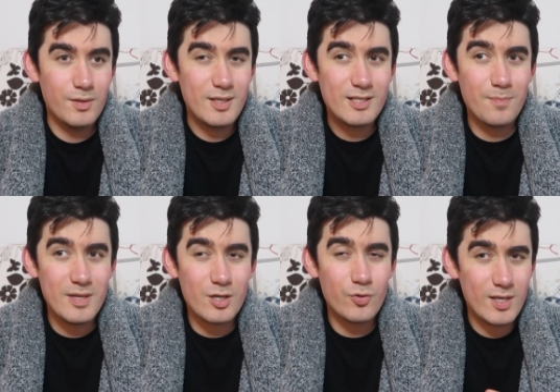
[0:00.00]
This can
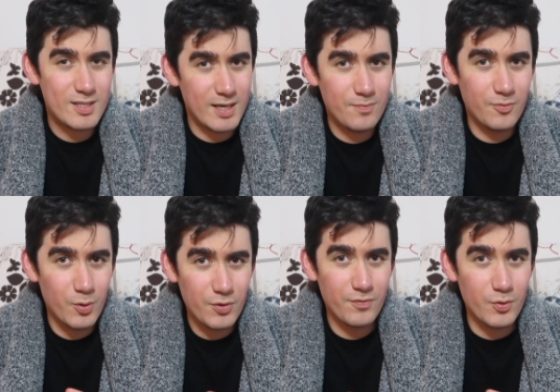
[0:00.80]
be a great time for
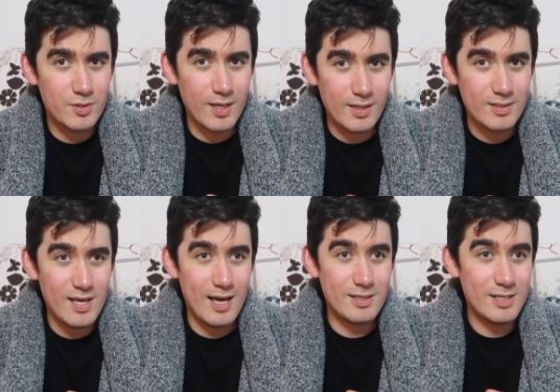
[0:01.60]
both of those things,
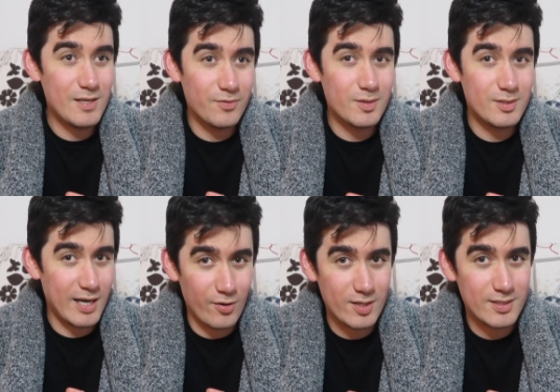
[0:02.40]
and even,
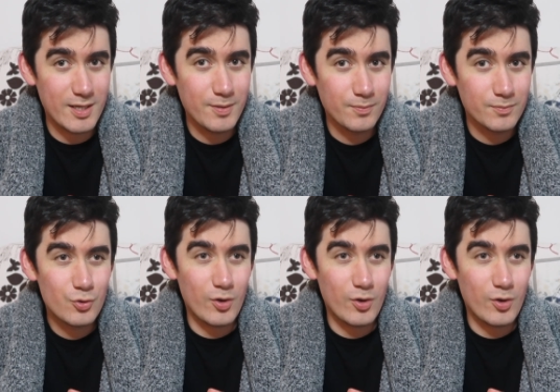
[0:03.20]
dare I say,